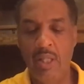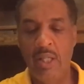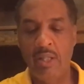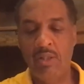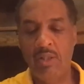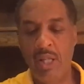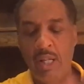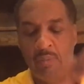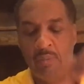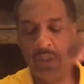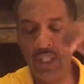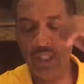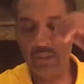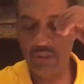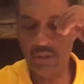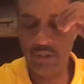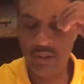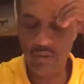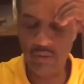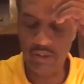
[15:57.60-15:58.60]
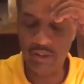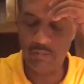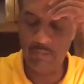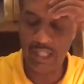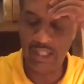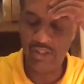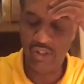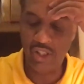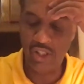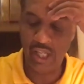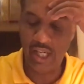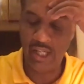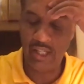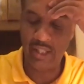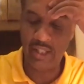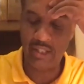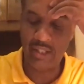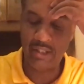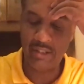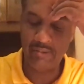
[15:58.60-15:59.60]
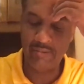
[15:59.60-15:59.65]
Psalms chapter 2 is messianic.